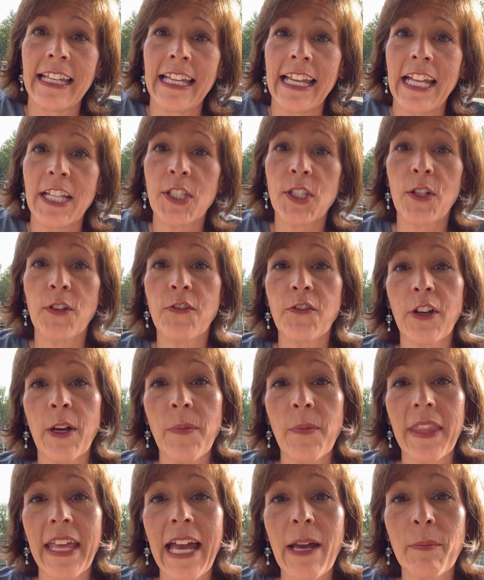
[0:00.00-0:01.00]
And so
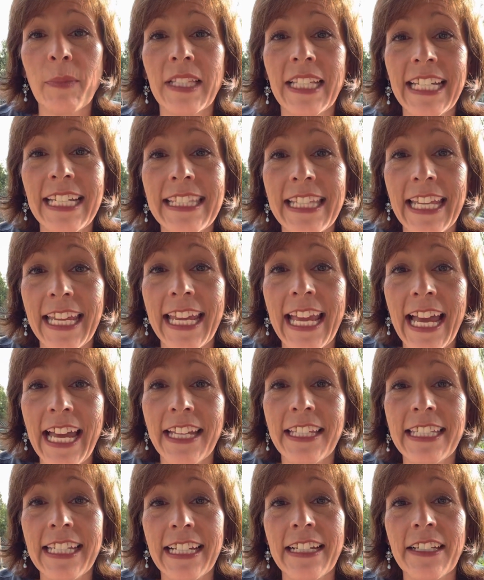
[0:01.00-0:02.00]
from that place, I
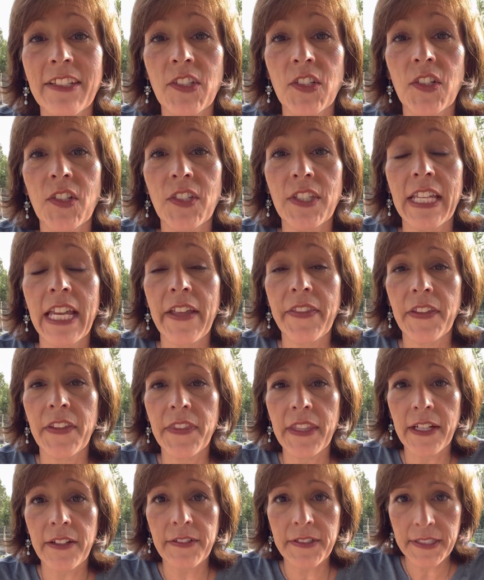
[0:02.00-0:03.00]
had to understand that
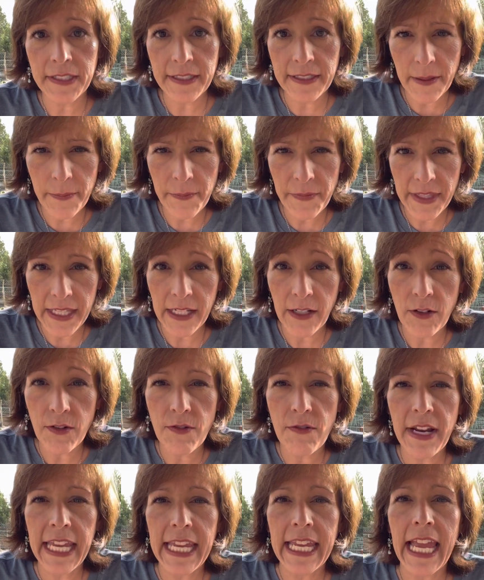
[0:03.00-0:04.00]
there is something
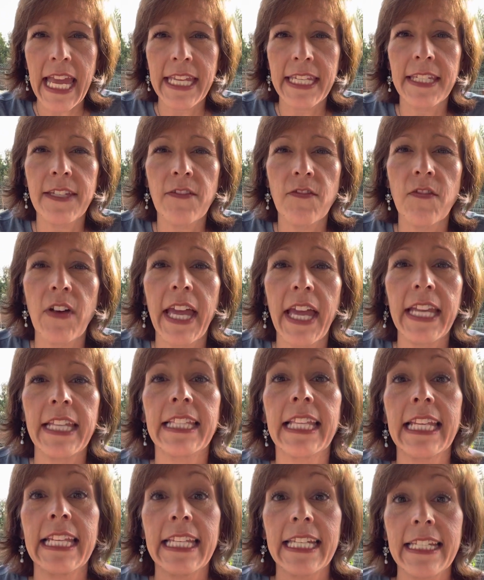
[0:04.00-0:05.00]
great and divine
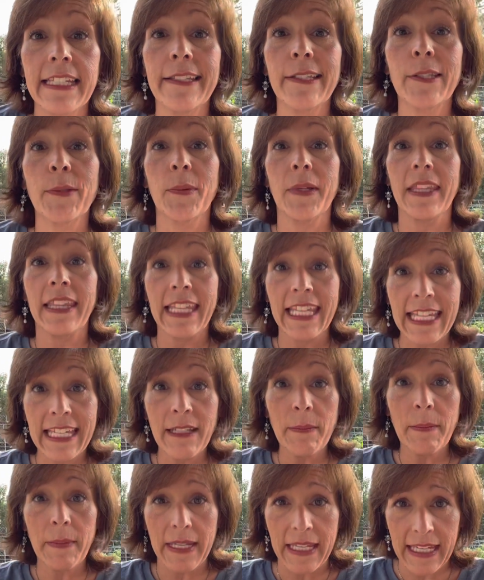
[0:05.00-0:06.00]
that is
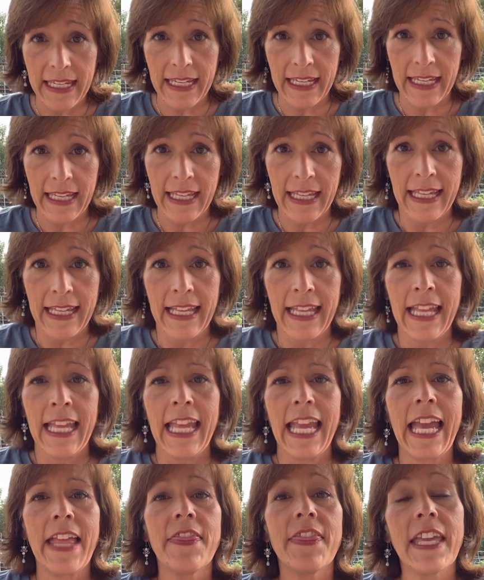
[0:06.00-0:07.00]
within me,
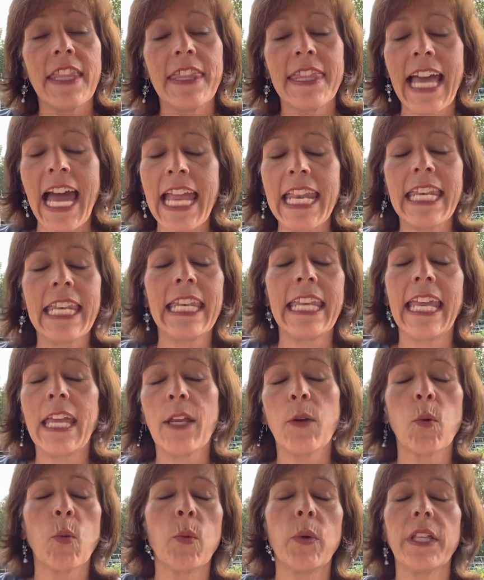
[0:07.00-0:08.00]
and that net
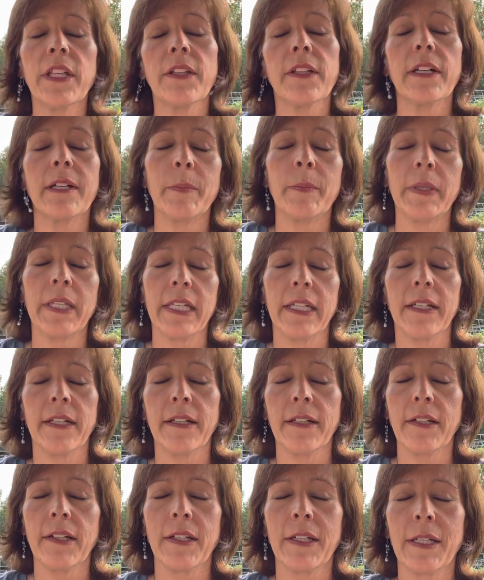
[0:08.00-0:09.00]
will
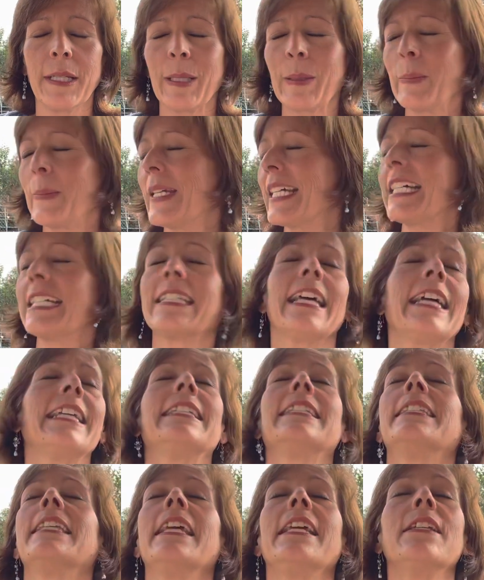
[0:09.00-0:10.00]
appear because I
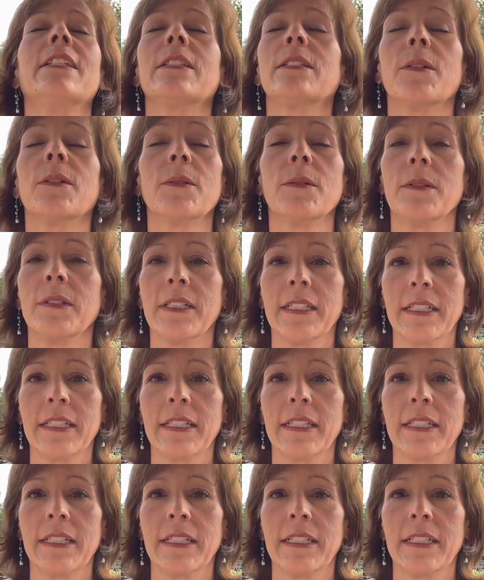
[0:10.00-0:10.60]
say so.